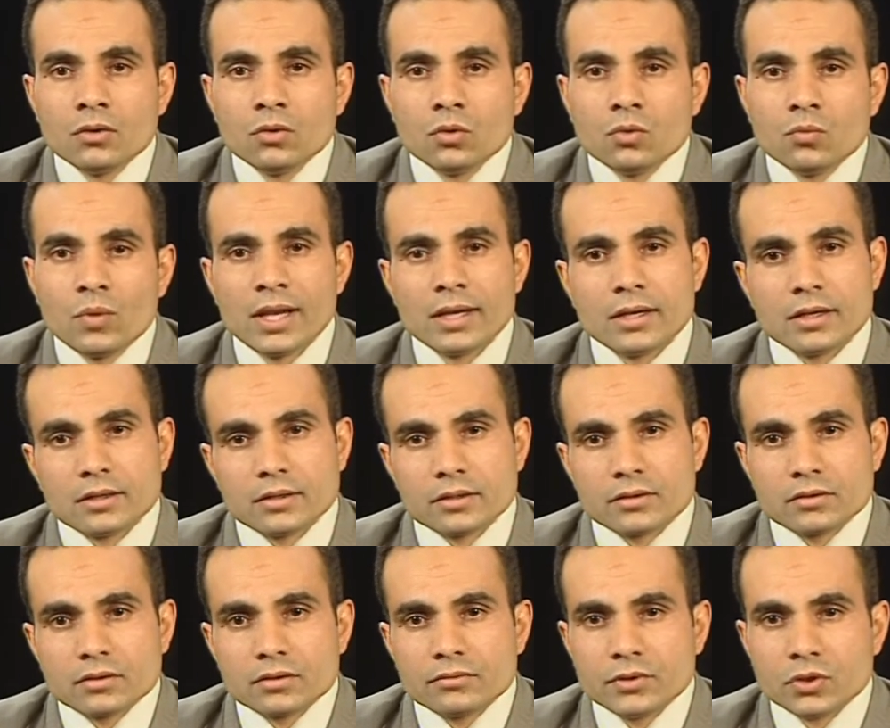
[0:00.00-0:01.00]
Well,
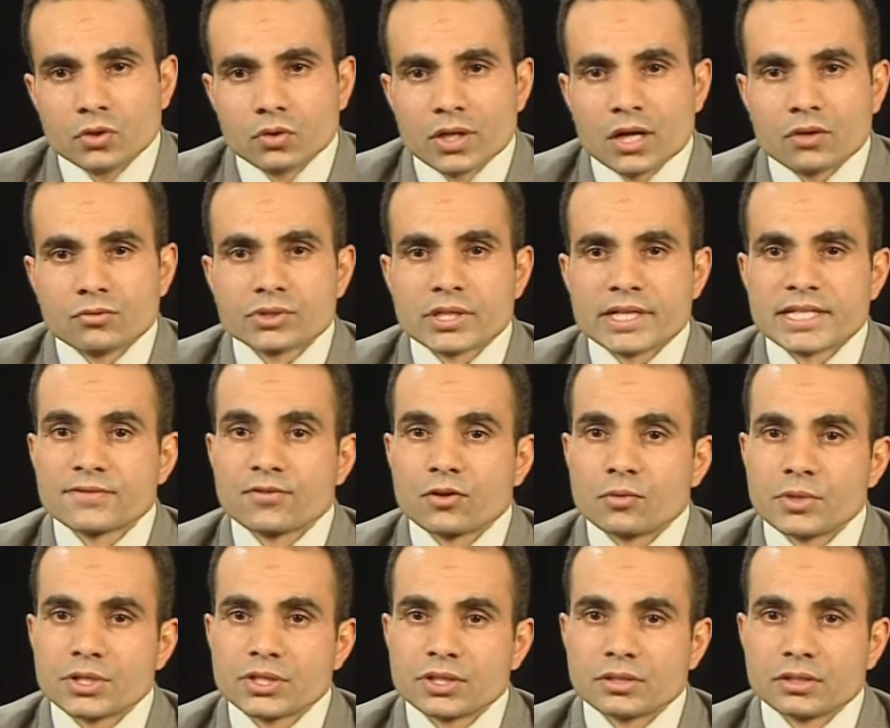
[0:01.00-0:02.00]
we know now
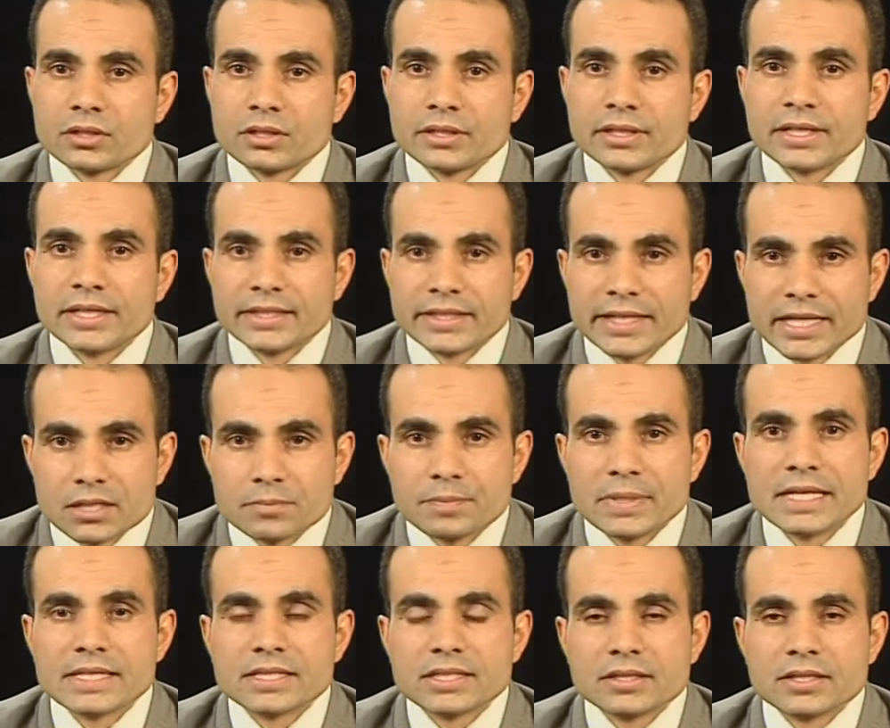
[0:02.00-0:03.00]
transformation did take
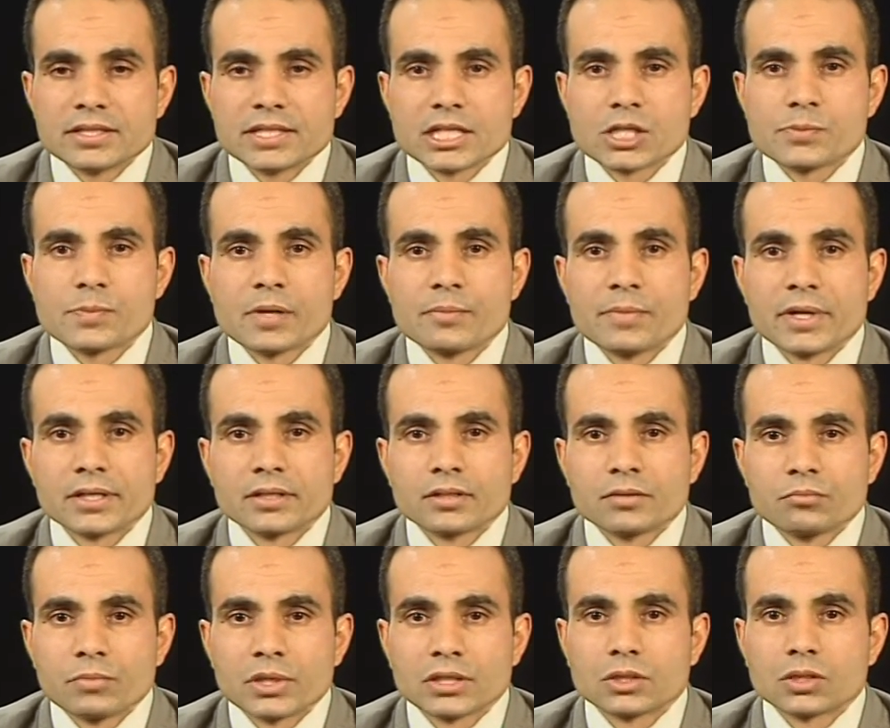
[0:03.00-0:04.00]
place in this experiment,
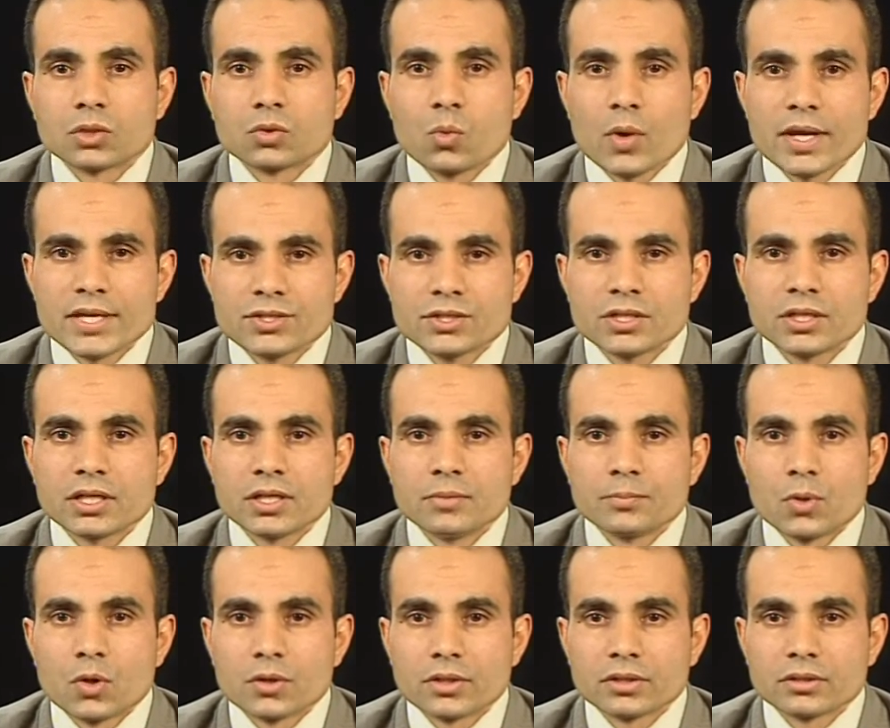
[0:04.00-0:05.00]
but the question
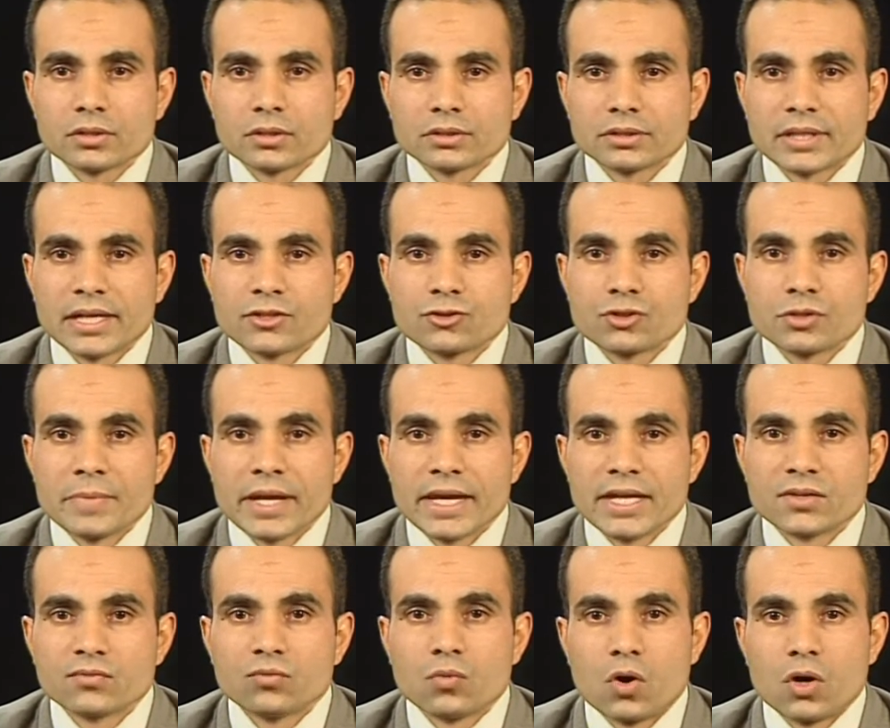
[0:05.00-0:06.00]
important that
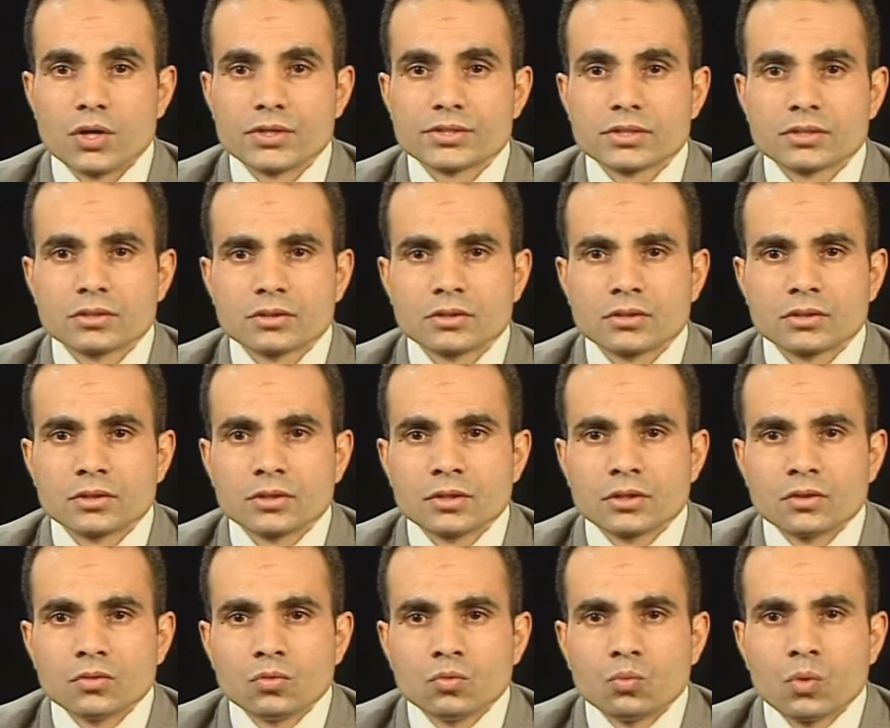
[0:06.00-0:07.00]
remained was,
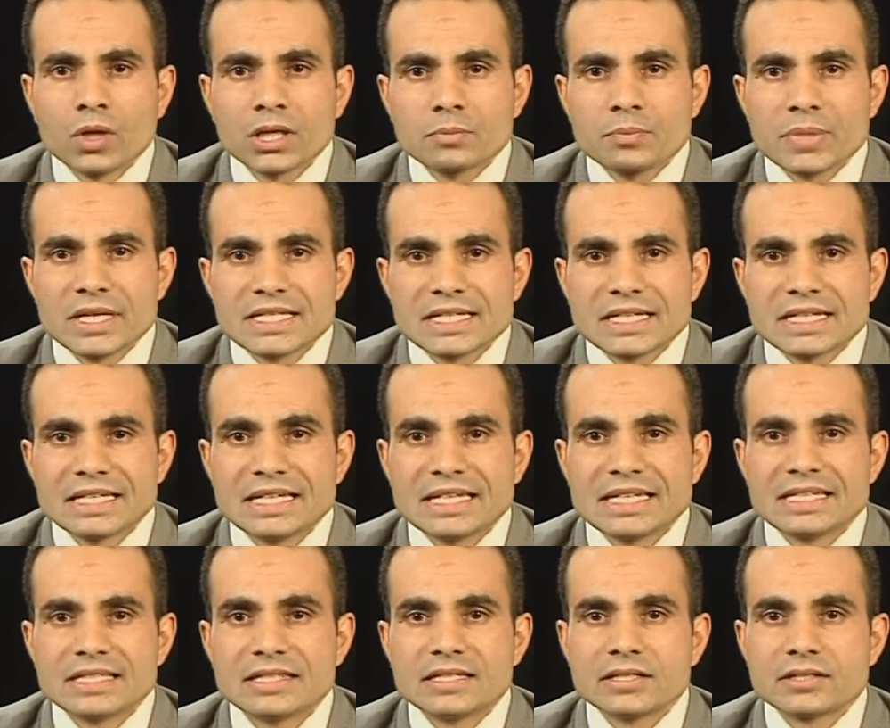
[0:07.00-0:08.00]
what basically
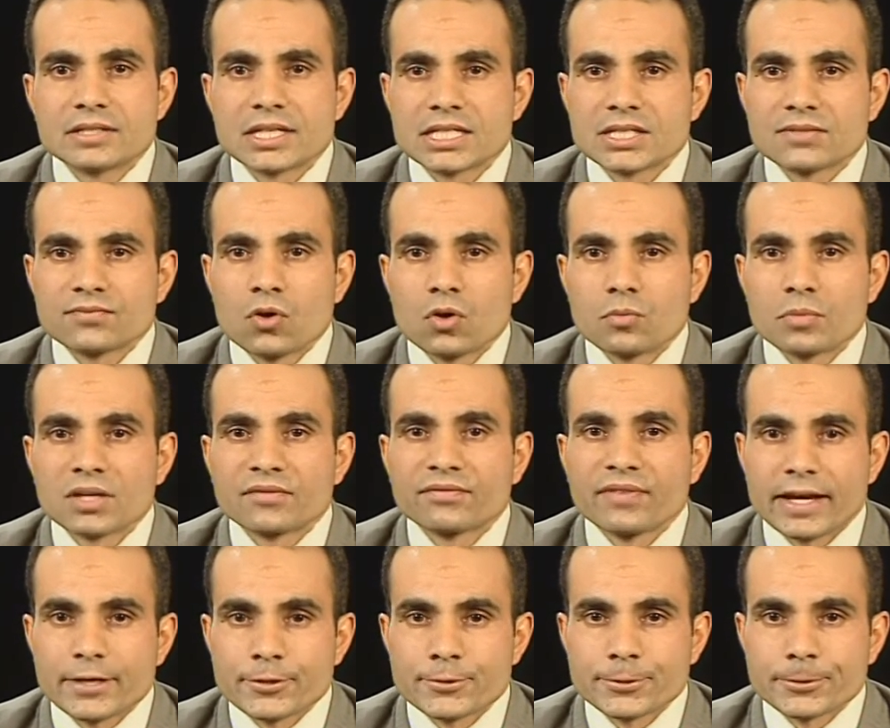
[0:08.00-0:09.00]
is the transforming
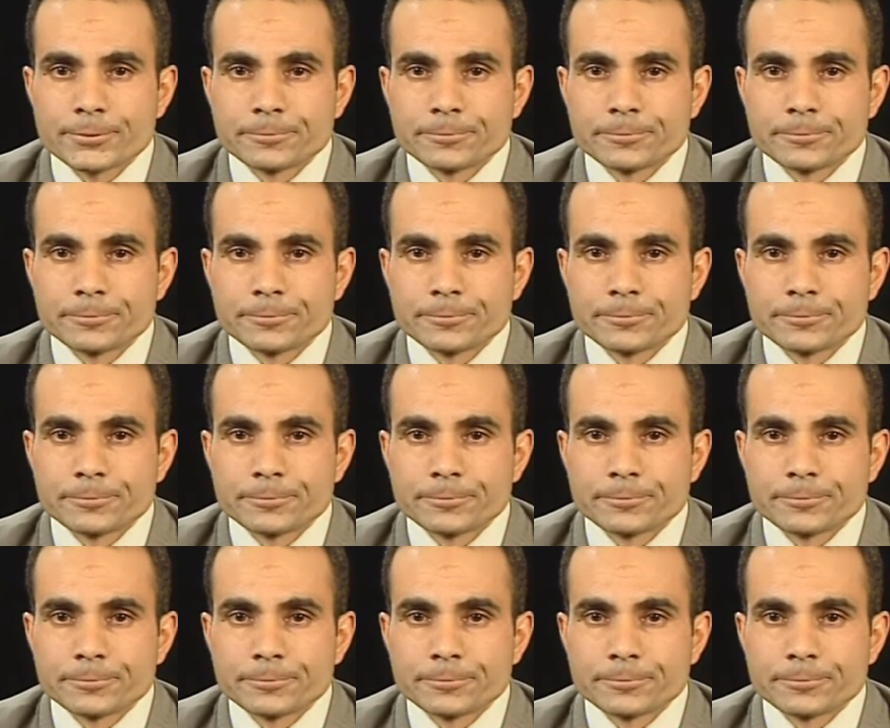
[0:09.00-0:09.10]
factor?